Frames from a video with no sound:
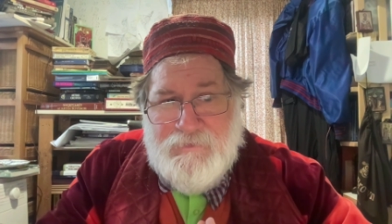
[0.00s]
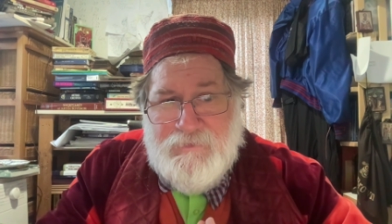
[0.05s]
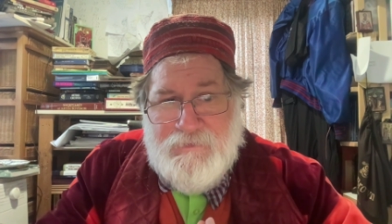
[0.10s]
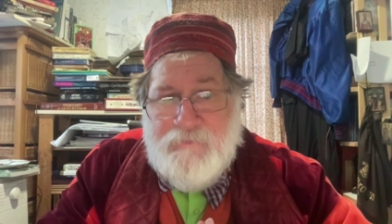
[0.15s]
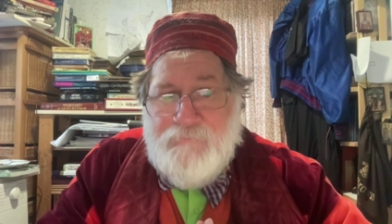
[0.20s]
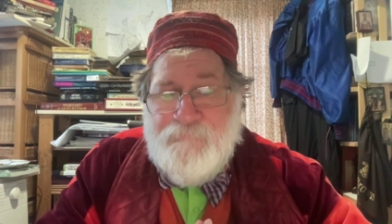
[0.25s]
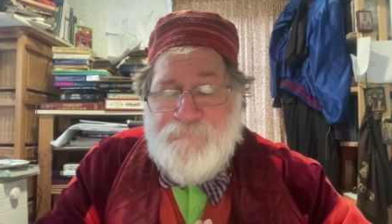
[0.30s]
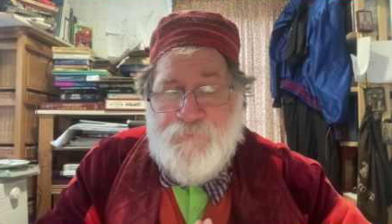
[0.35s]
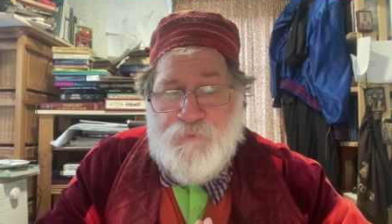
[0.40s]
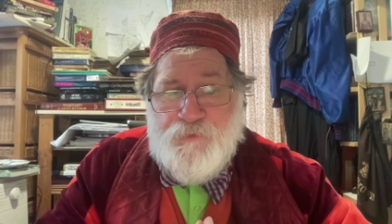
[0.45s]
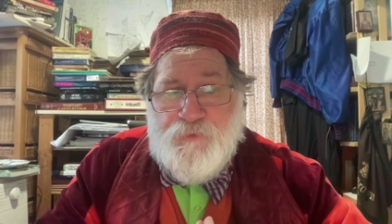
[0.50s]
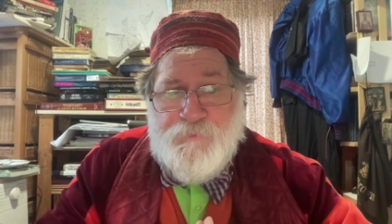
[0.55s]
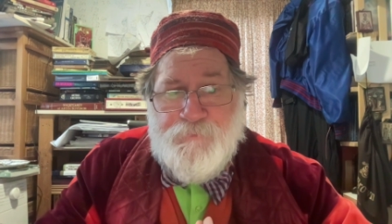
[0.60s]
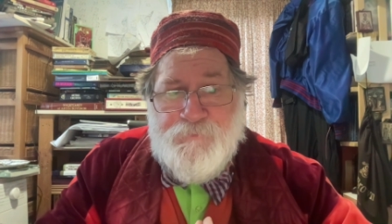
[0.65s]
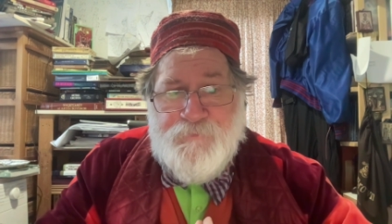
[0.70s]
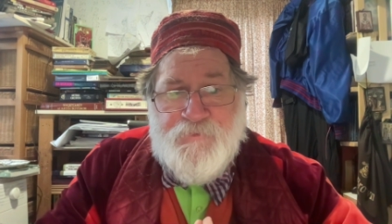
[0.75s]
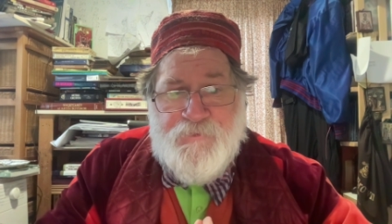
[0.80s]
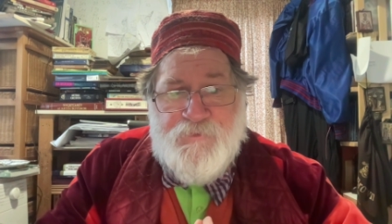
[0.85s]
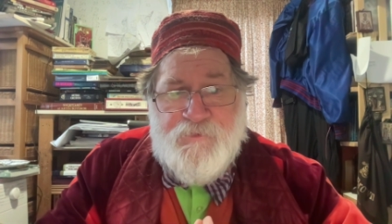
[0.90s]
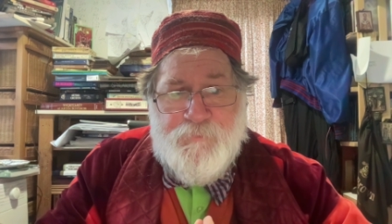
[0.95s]

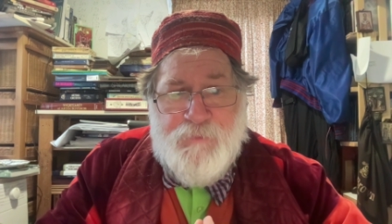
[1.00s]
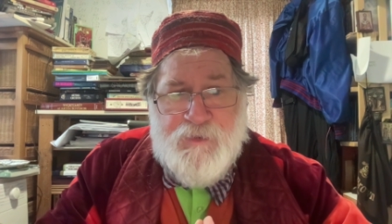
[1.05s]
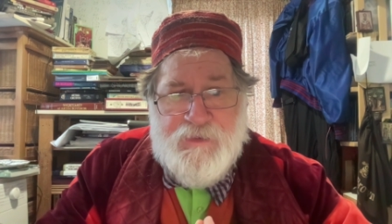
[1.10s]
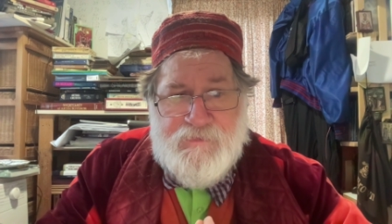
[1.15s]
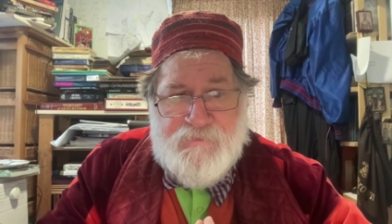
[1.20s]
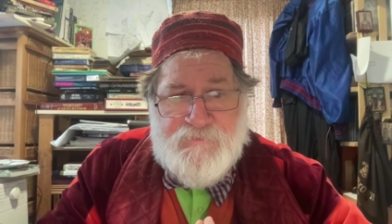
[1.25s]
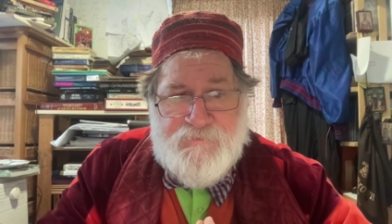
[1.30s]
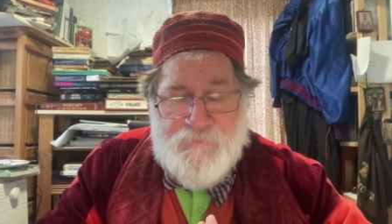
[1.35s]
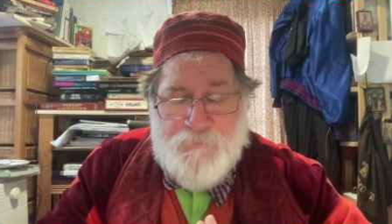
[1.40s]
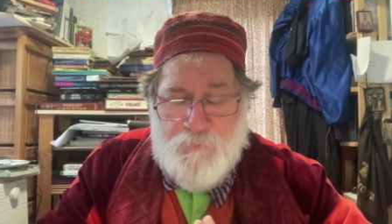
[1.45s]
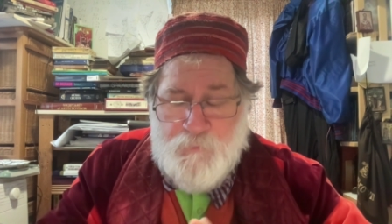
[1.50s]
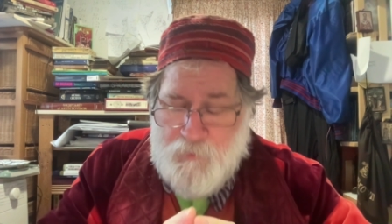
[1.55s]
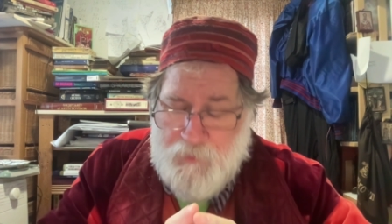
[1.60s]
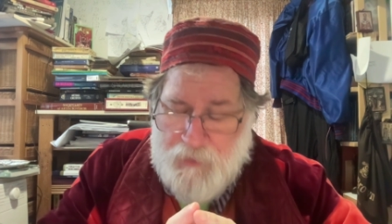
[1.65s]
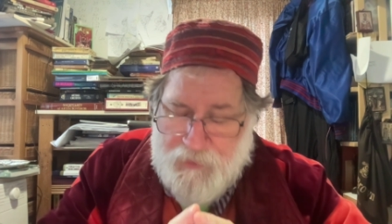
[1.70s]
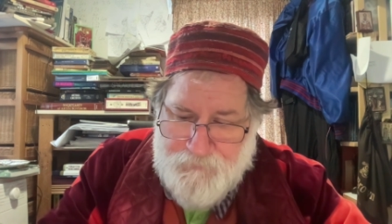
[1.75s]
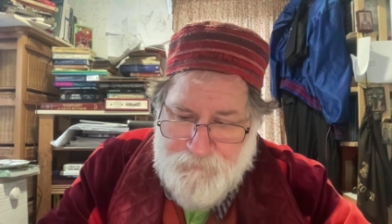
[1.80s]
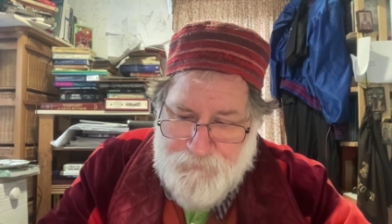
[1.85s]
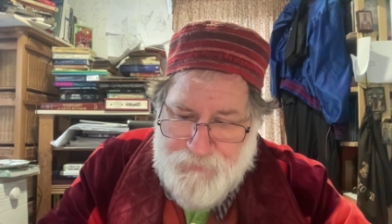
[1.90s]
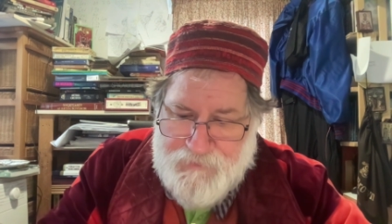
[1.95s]
informed debate, the
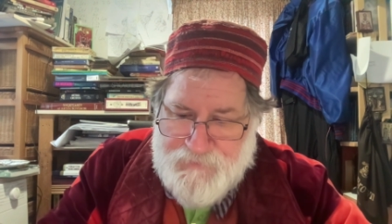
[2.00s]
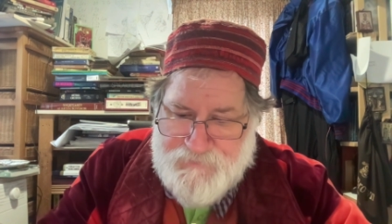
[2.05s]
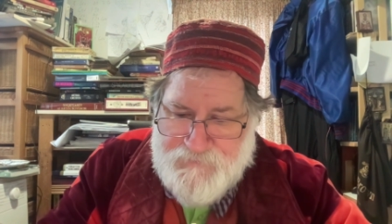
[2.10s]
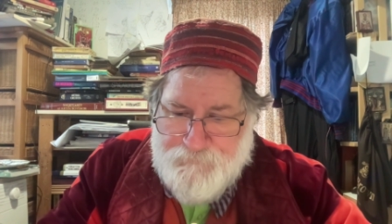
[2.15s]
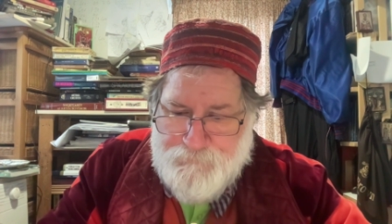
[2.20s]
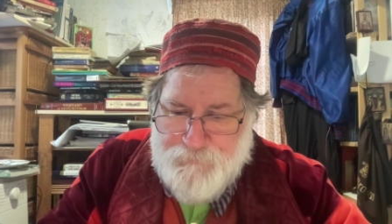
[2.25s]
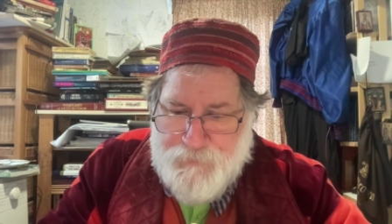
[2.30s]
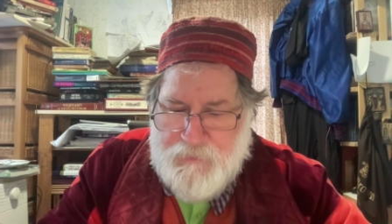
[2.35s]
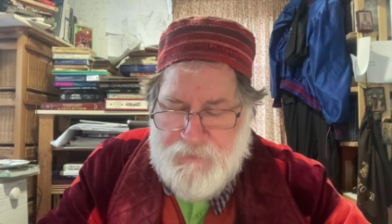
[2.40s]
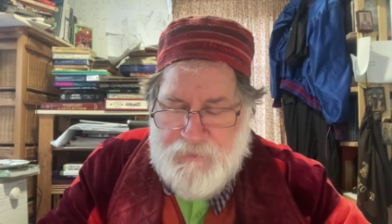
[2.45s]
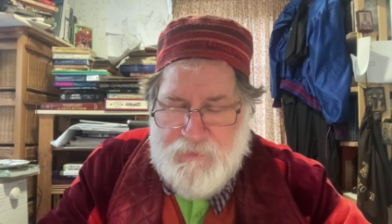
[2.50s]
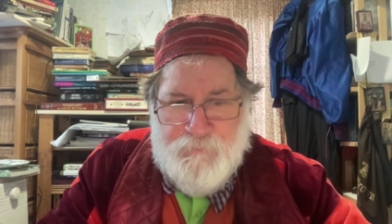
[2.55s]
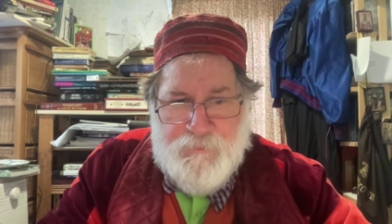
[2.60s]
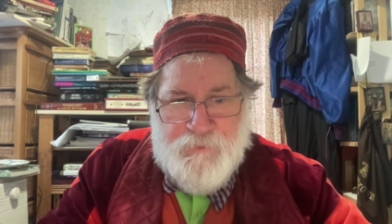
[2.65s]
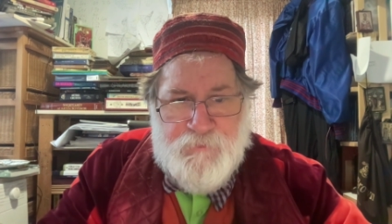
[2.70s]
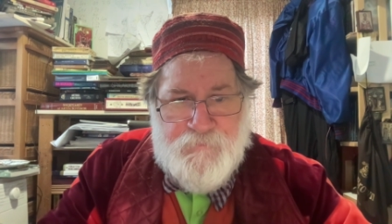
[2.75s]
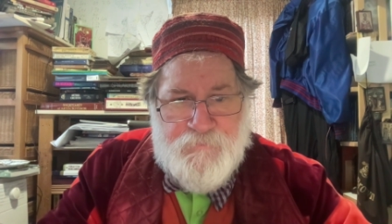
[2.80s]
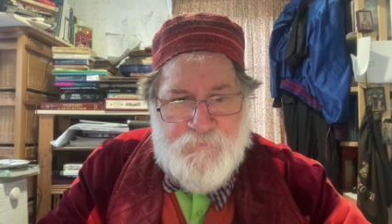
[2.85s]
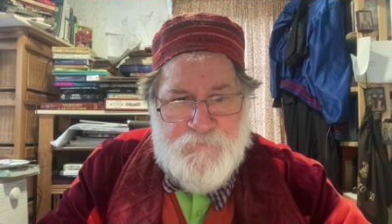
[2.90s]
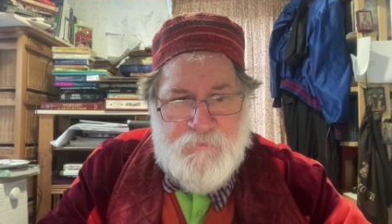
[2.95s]
one bit of
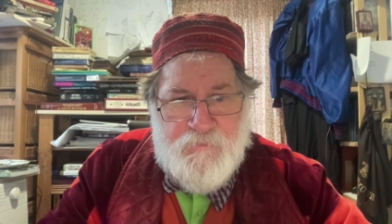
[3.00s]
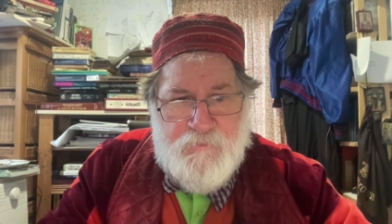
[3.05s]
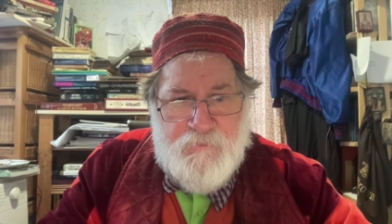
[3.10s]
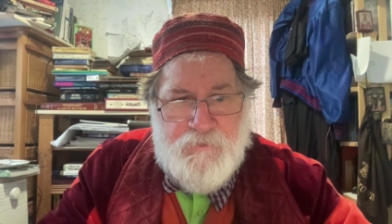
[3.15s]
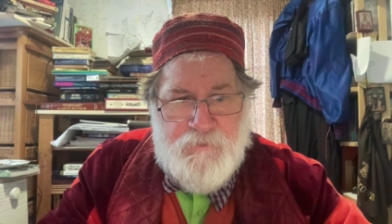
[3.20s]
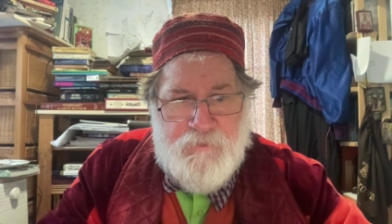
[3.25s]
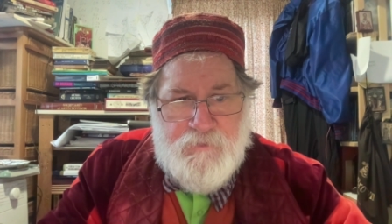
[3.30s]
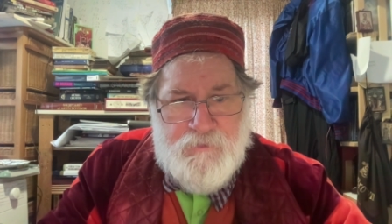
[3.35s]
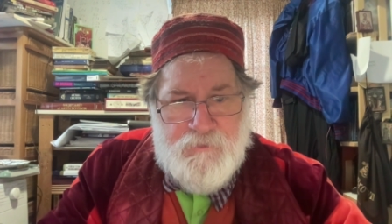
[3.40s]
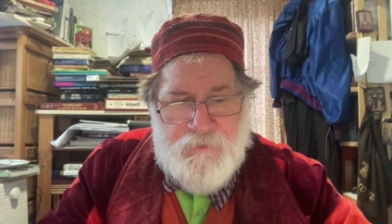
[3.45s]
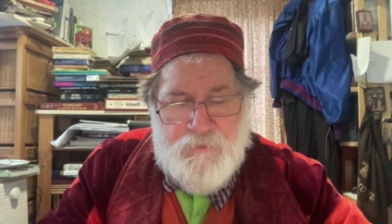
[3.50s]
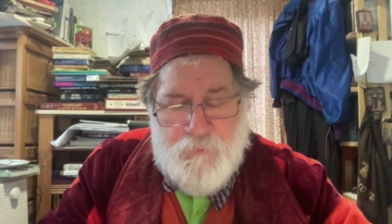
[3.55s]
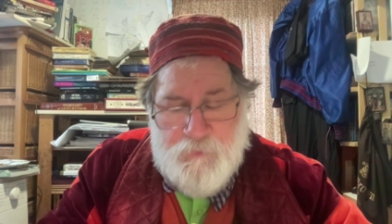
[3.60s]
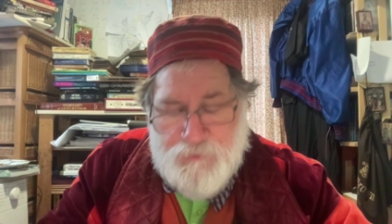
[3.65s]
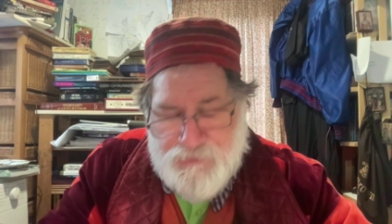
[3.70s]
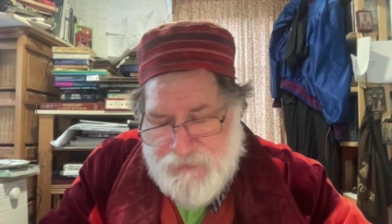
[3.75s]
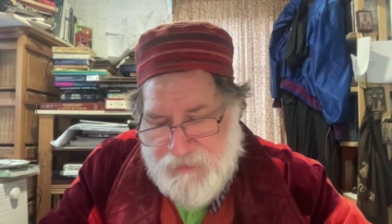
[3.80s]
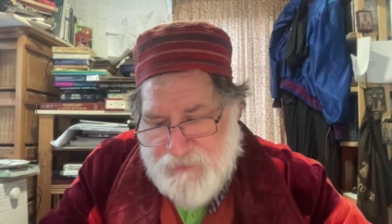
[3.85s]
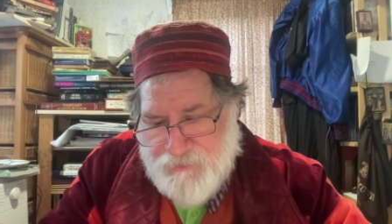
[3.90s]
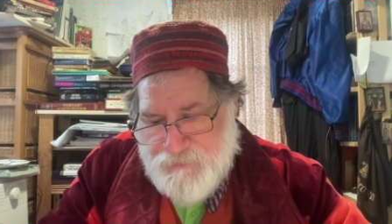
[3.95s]
parliament
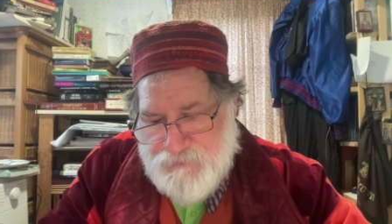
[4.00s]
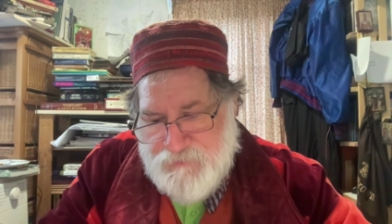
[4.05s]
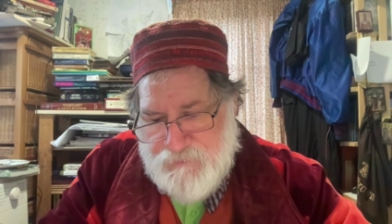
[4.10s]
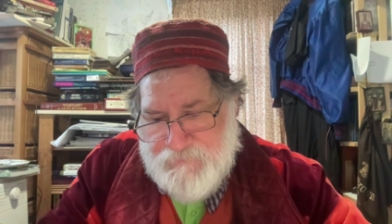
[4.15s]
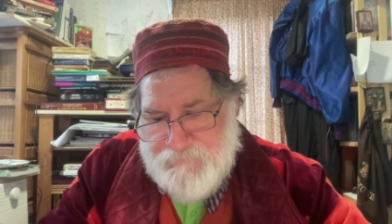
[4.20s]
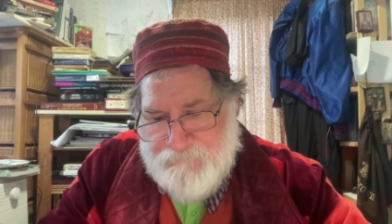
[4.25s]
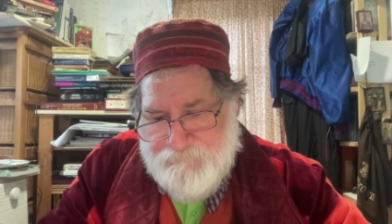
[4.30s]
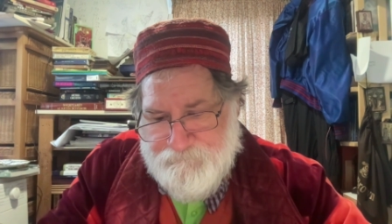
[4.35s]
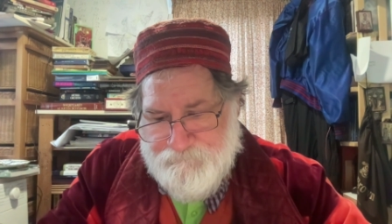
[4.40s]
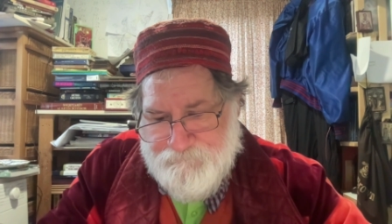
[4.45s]
which actually